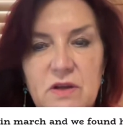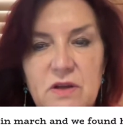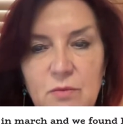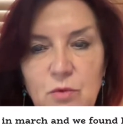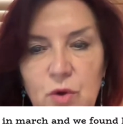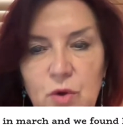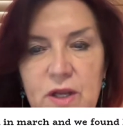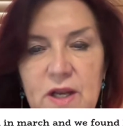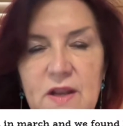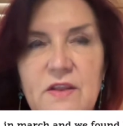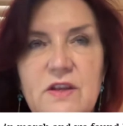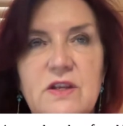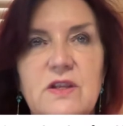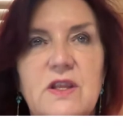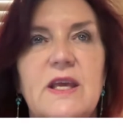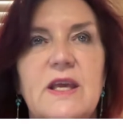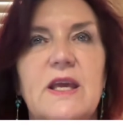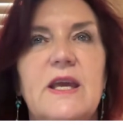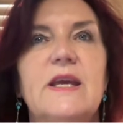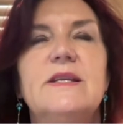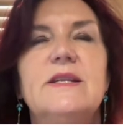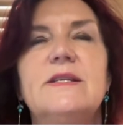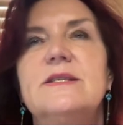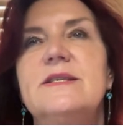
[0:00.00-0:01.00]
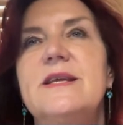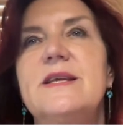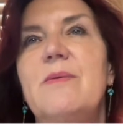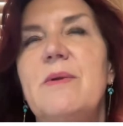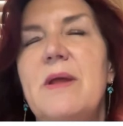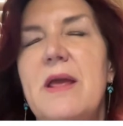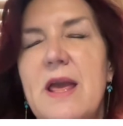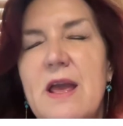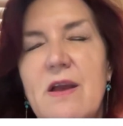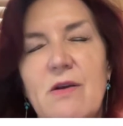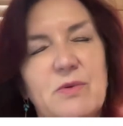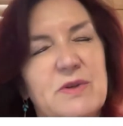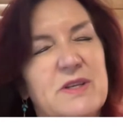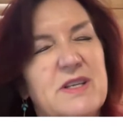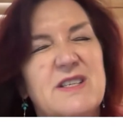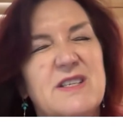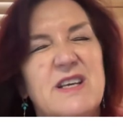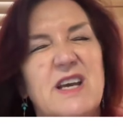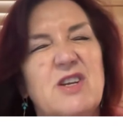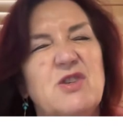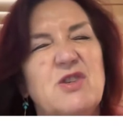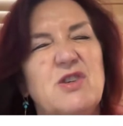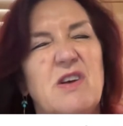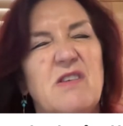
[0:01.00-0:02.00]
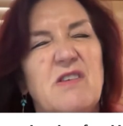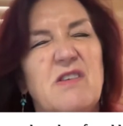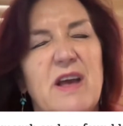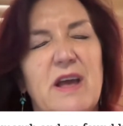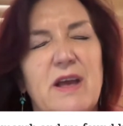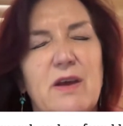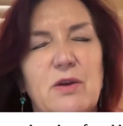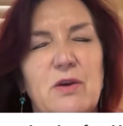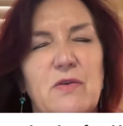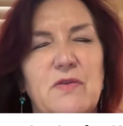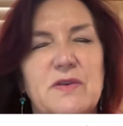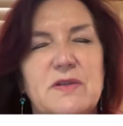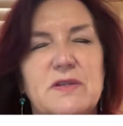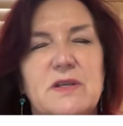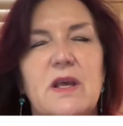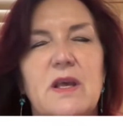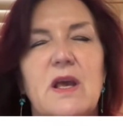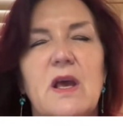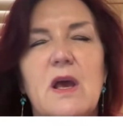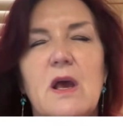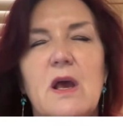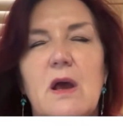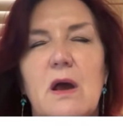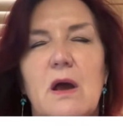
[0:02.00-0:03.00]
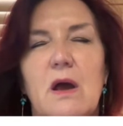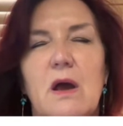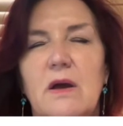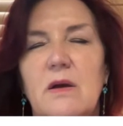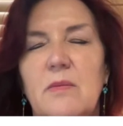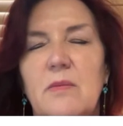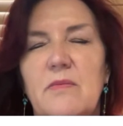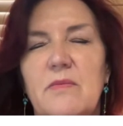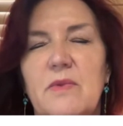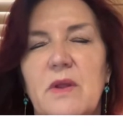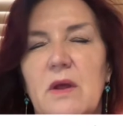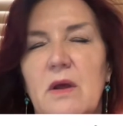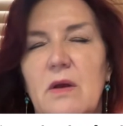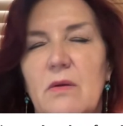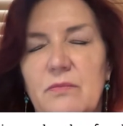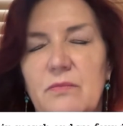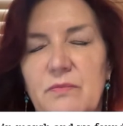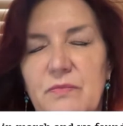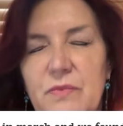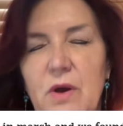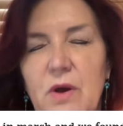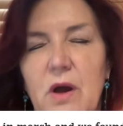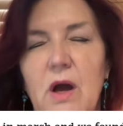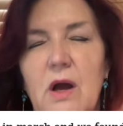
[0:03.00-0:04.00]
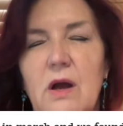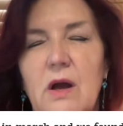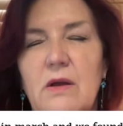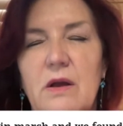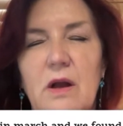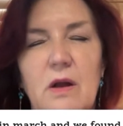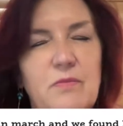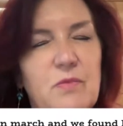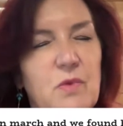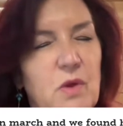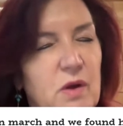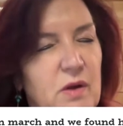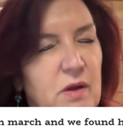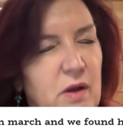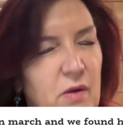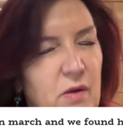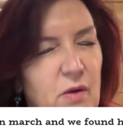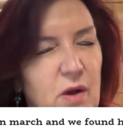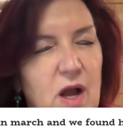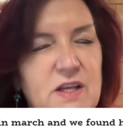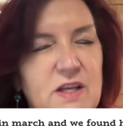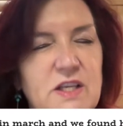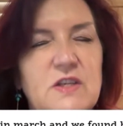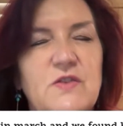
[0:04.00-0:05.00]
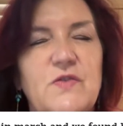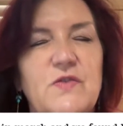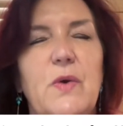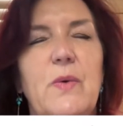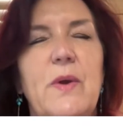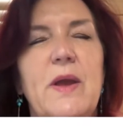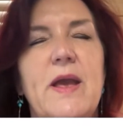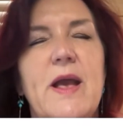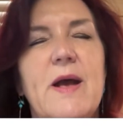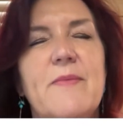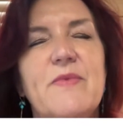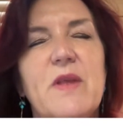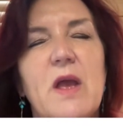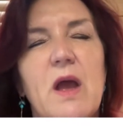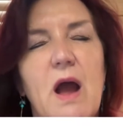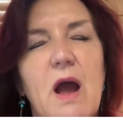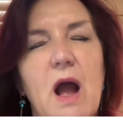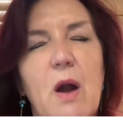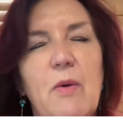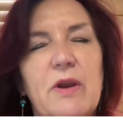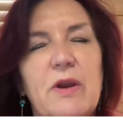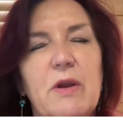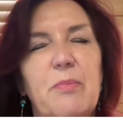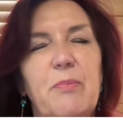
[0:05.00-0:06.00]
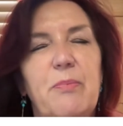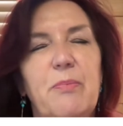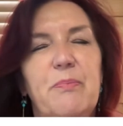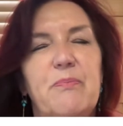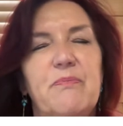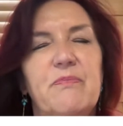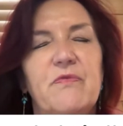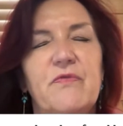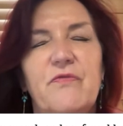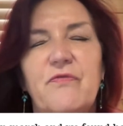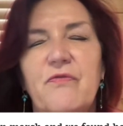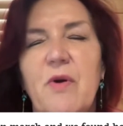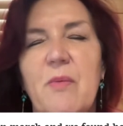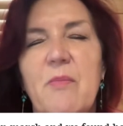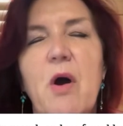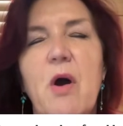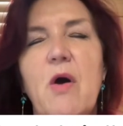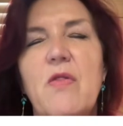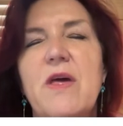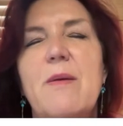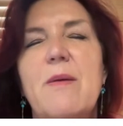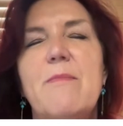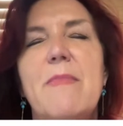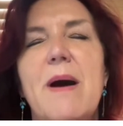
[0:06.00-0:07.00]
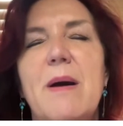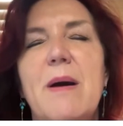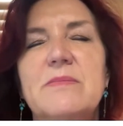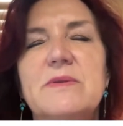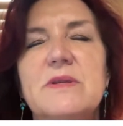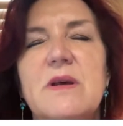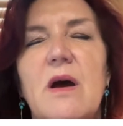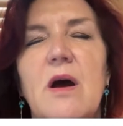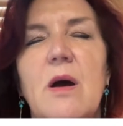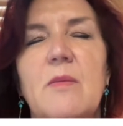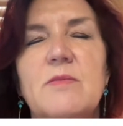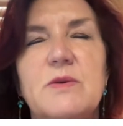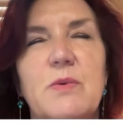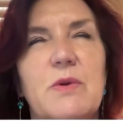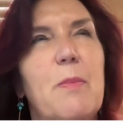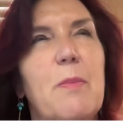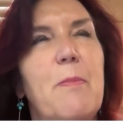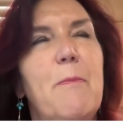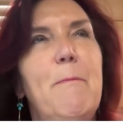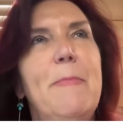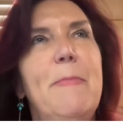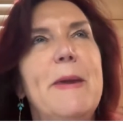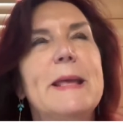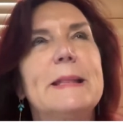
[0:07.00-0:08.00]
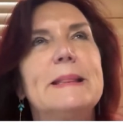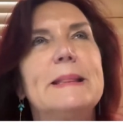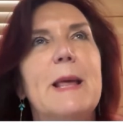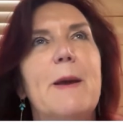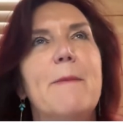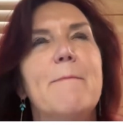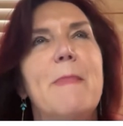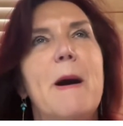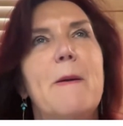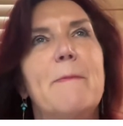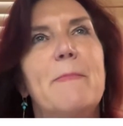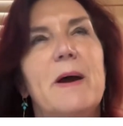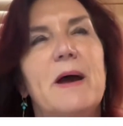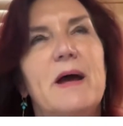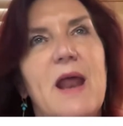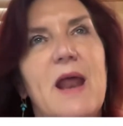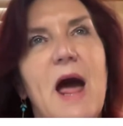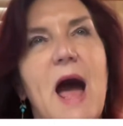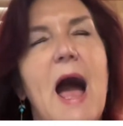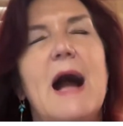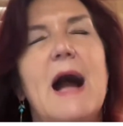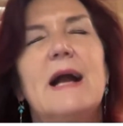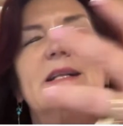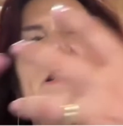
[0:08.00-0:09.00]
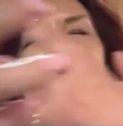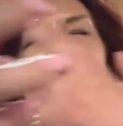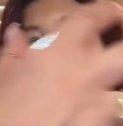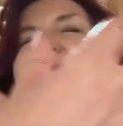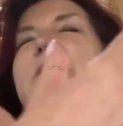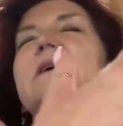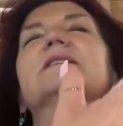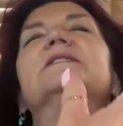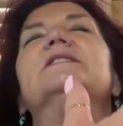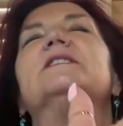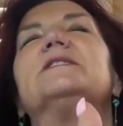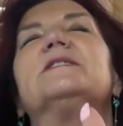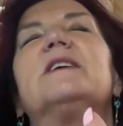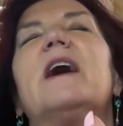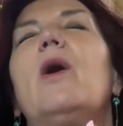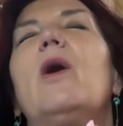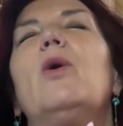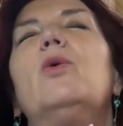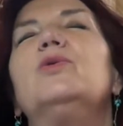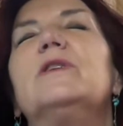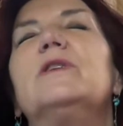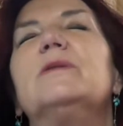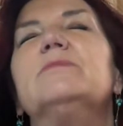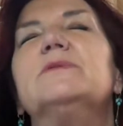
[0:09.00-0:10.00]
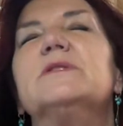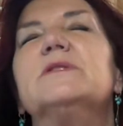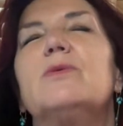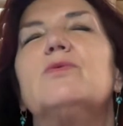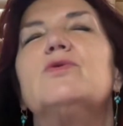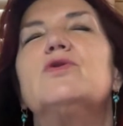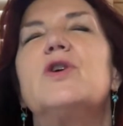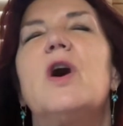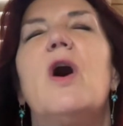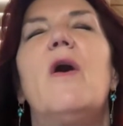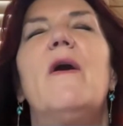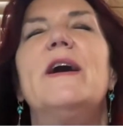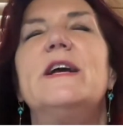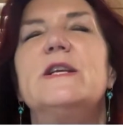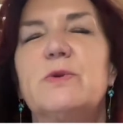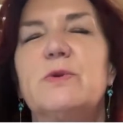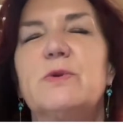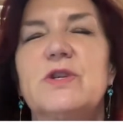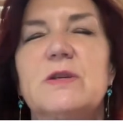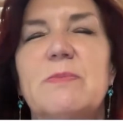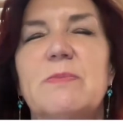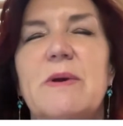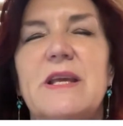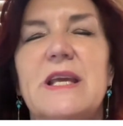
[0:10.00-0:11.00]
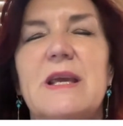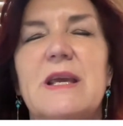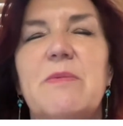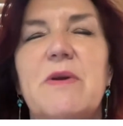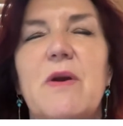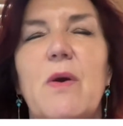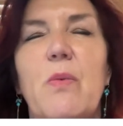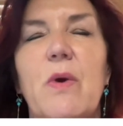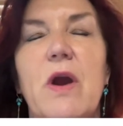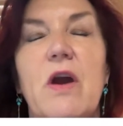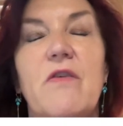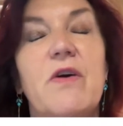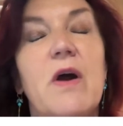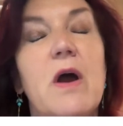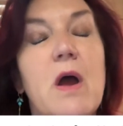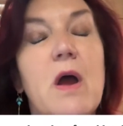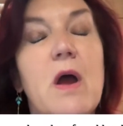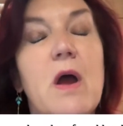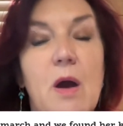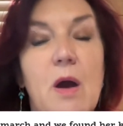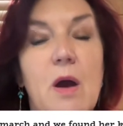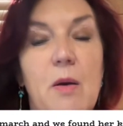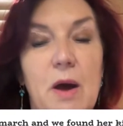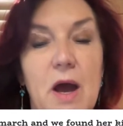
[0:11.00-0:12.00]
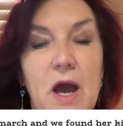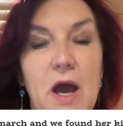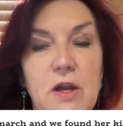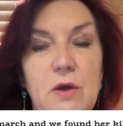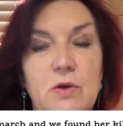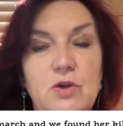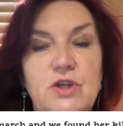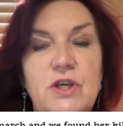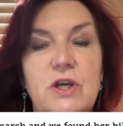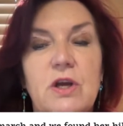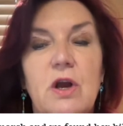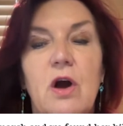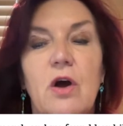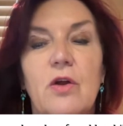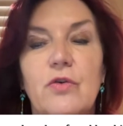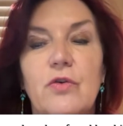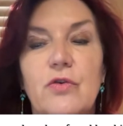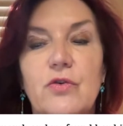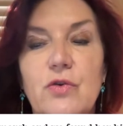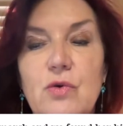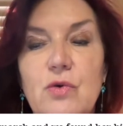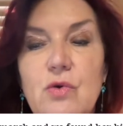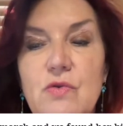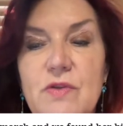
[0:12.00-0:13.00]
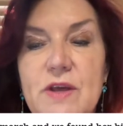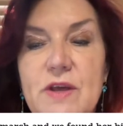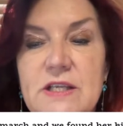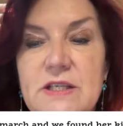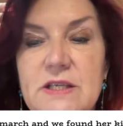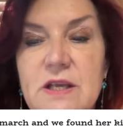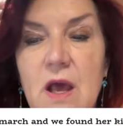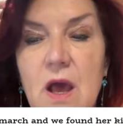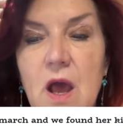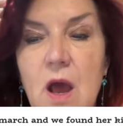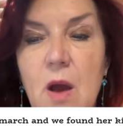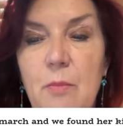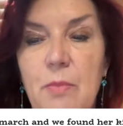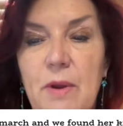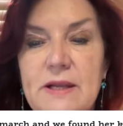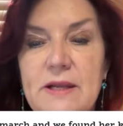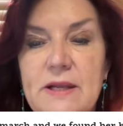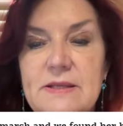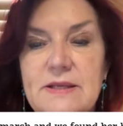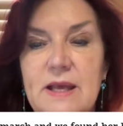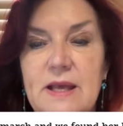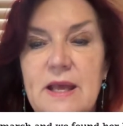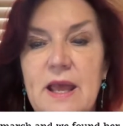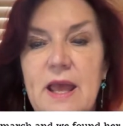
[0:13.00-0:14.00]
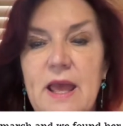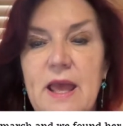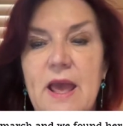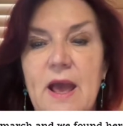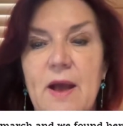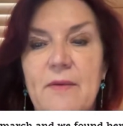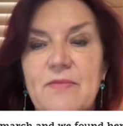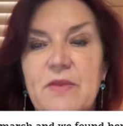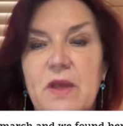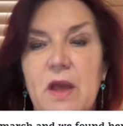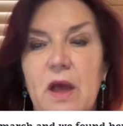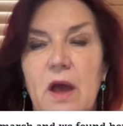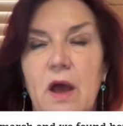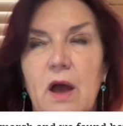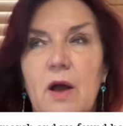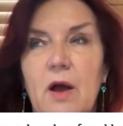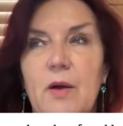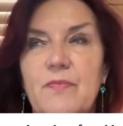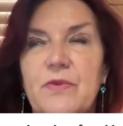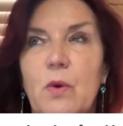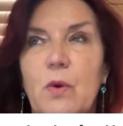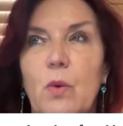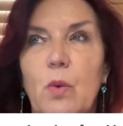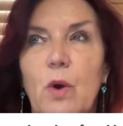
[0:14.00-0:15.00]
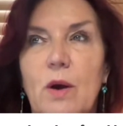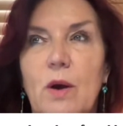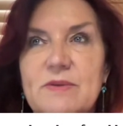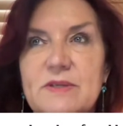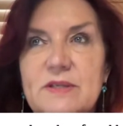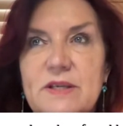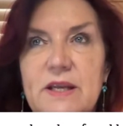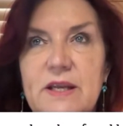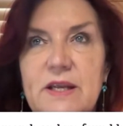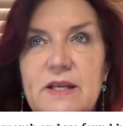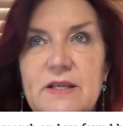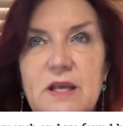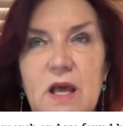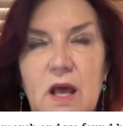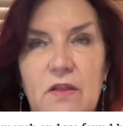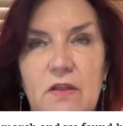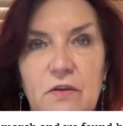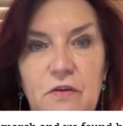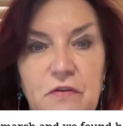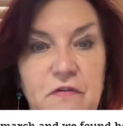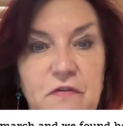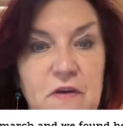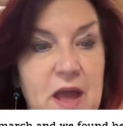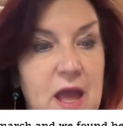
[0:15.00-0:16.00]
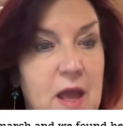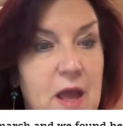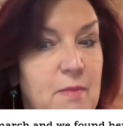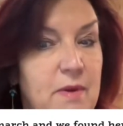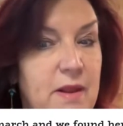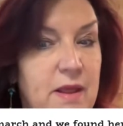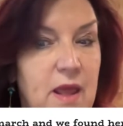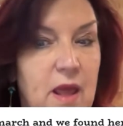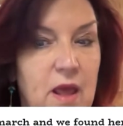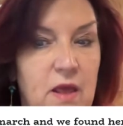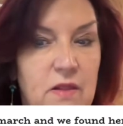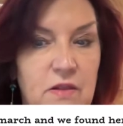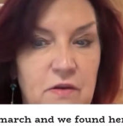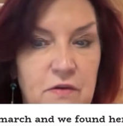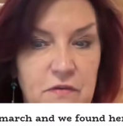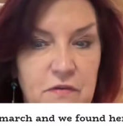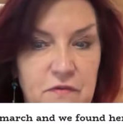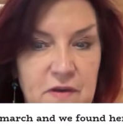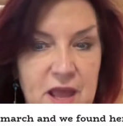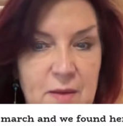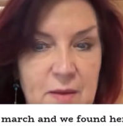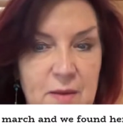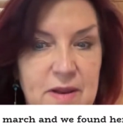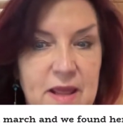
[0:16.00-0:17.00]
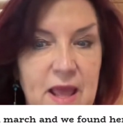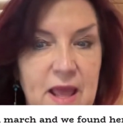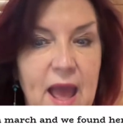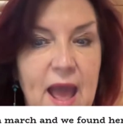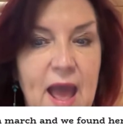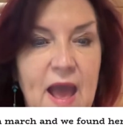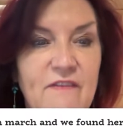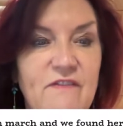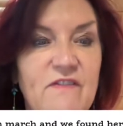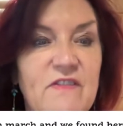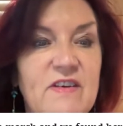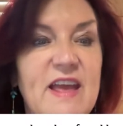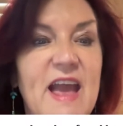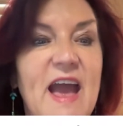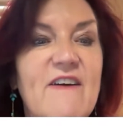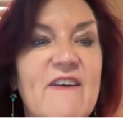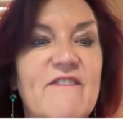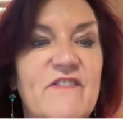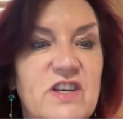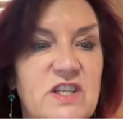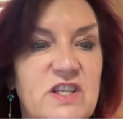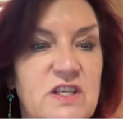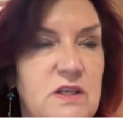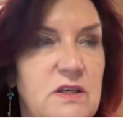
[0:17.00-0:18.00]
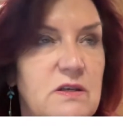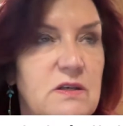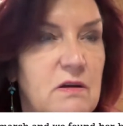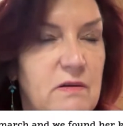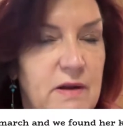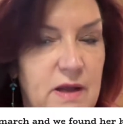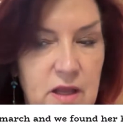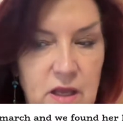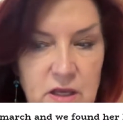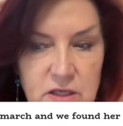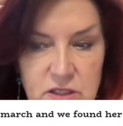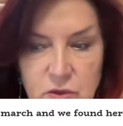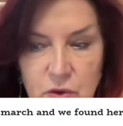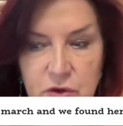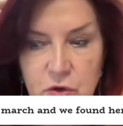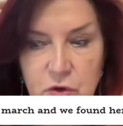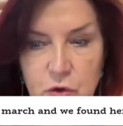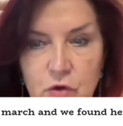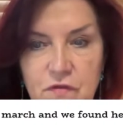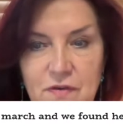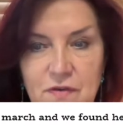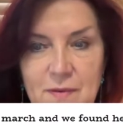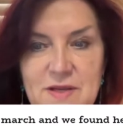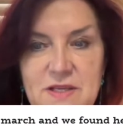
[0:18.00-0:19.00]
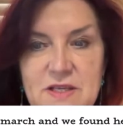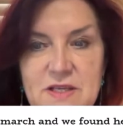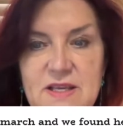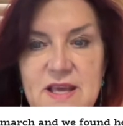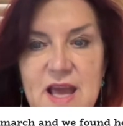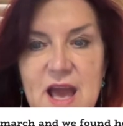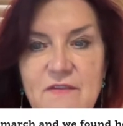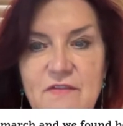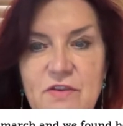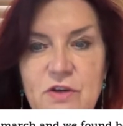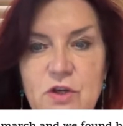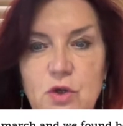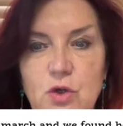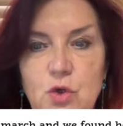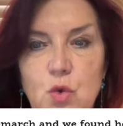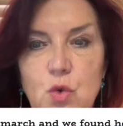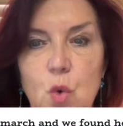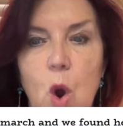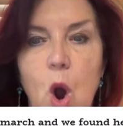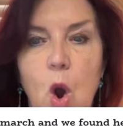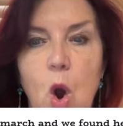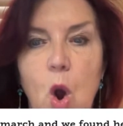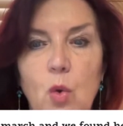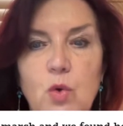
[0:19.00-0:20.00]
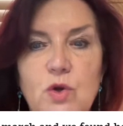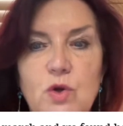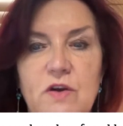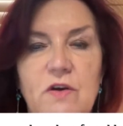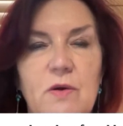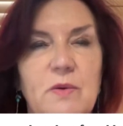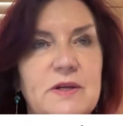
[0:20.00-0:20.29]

I'm looking at the kids down here. I want to say to you, okay, and obviously, I just feel here. I want to from their mum's arms. I want to pick them up and hug them and just hold them so tight. Is what she's making me aware of. I know she can't do this, but I see here what I'm seeing is the family have gathered. All right, so I know your family has gathered to hold her.